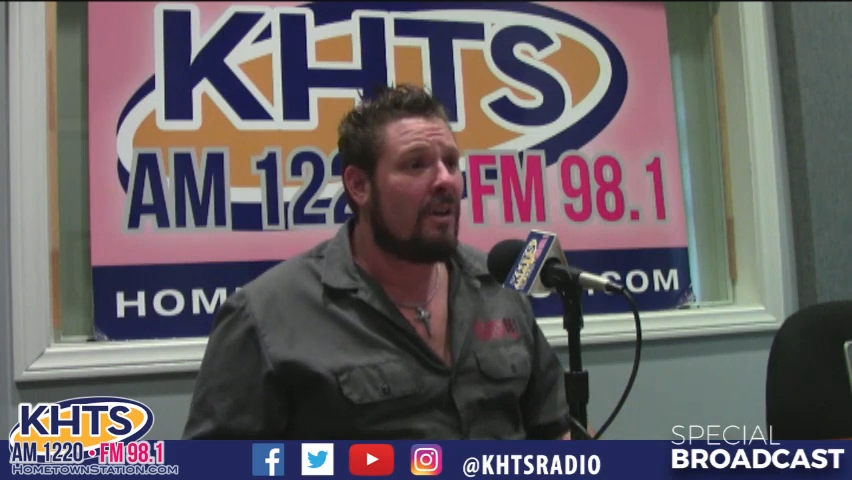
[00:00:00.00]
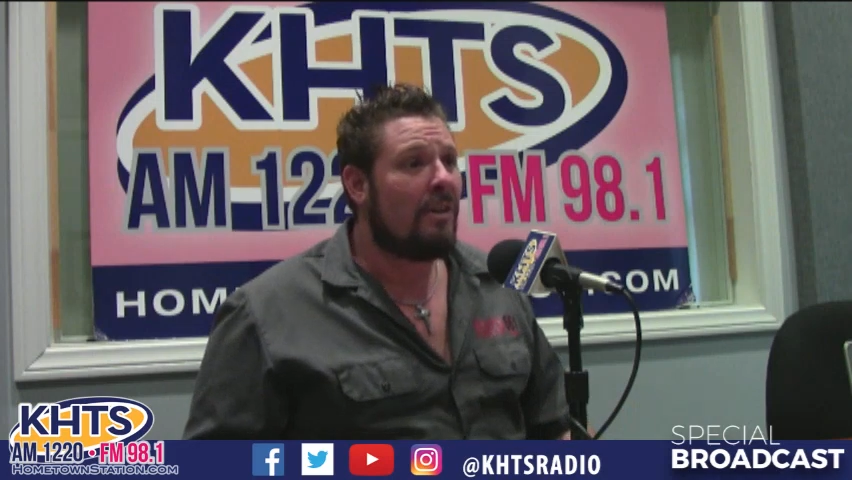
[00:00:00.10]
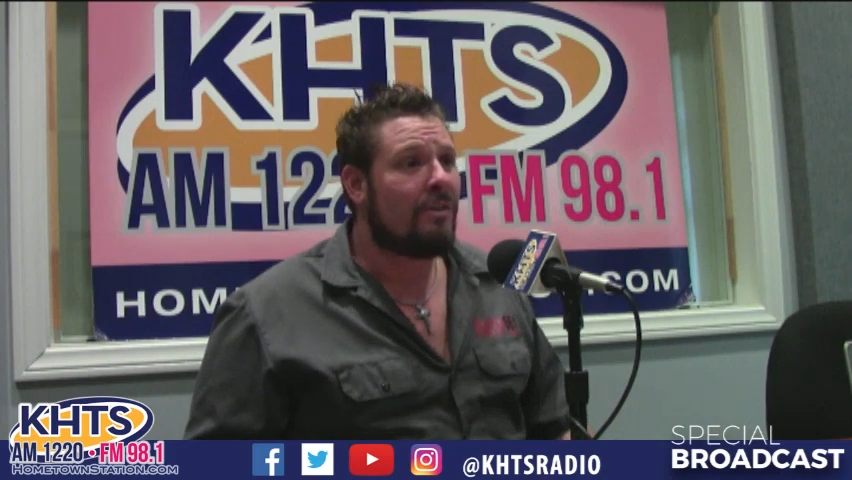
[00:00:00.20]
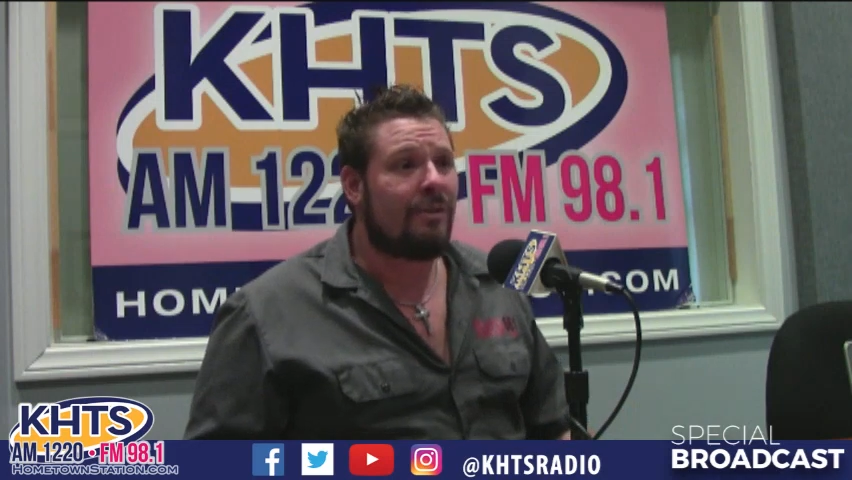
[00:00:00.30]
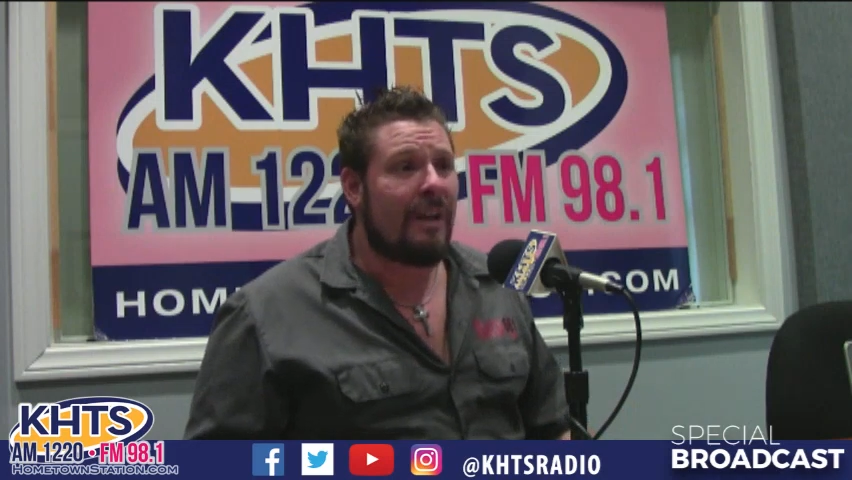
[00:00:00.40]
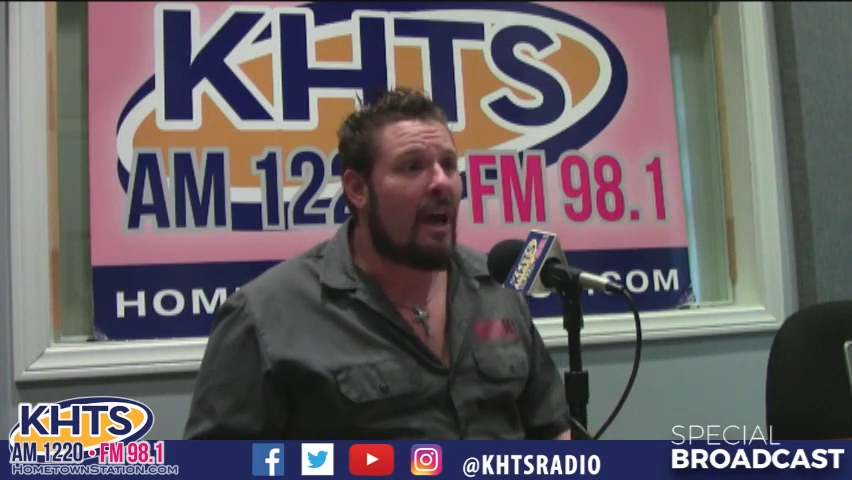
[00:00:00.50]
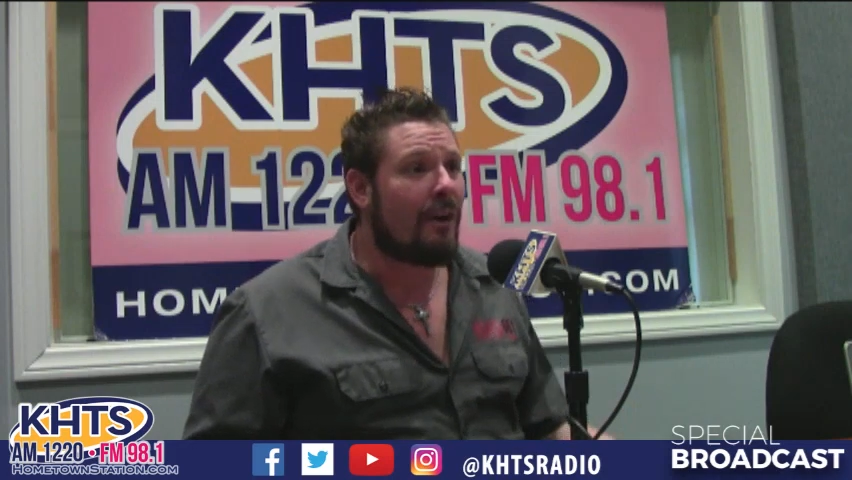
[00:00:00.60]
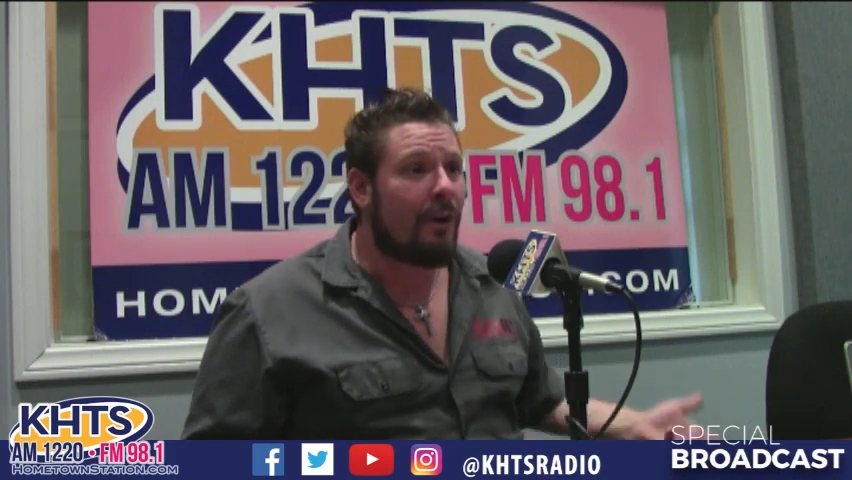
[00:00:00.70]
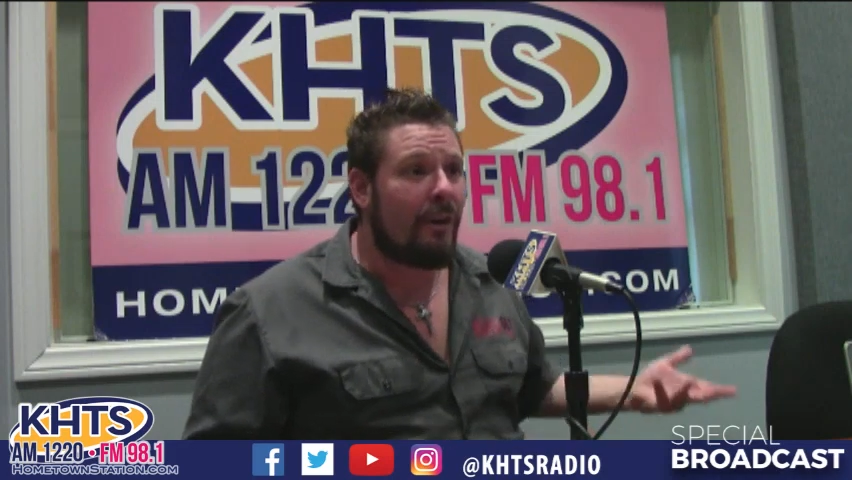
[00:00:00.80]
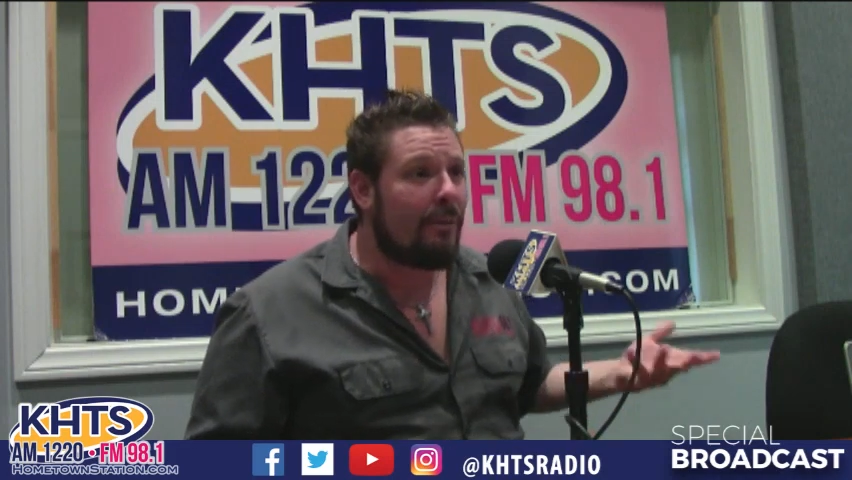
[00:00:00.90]
So now,
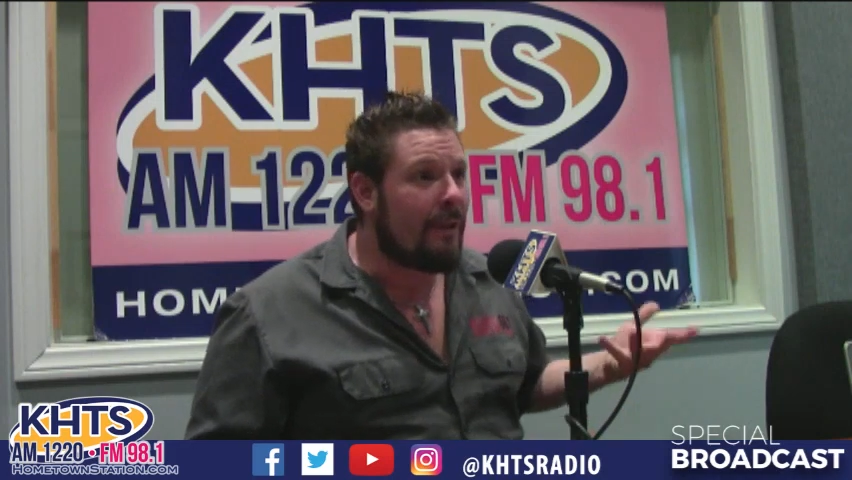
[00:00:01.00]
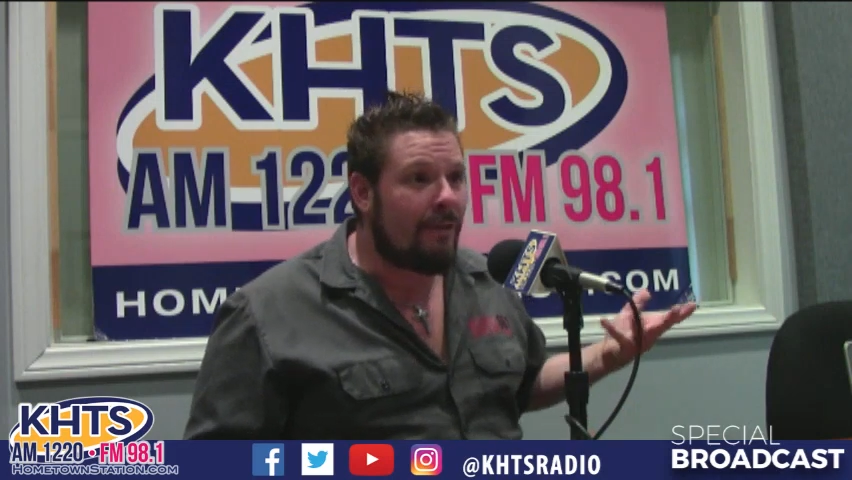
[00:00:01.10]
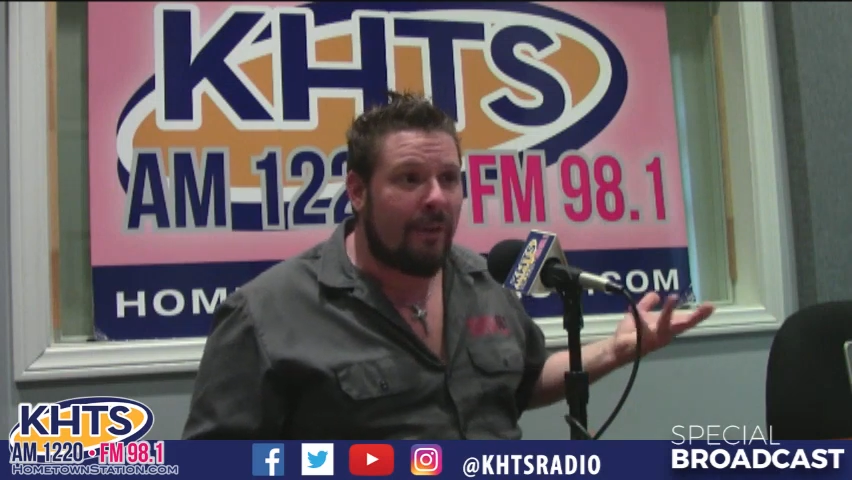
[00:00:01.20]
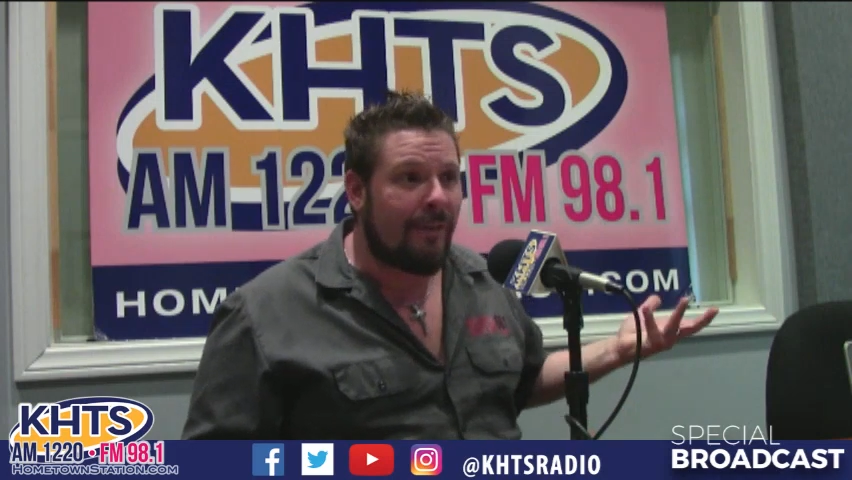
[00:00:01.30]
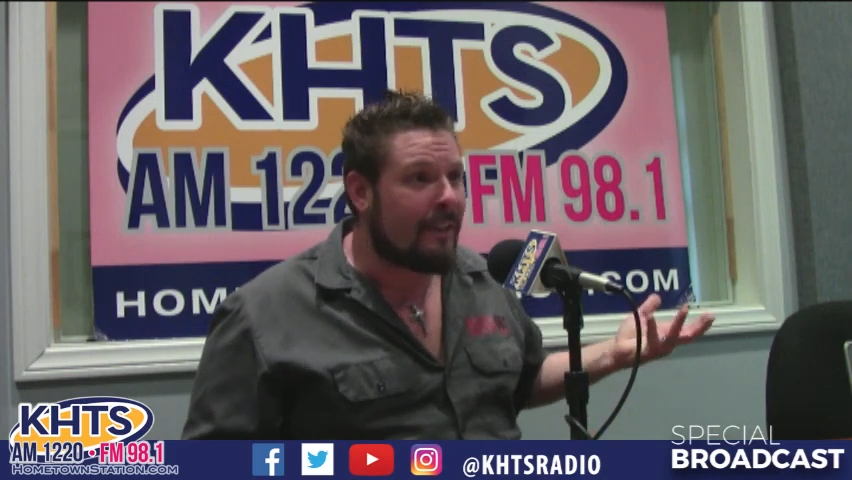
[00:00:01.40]
you know what I mean? If you have an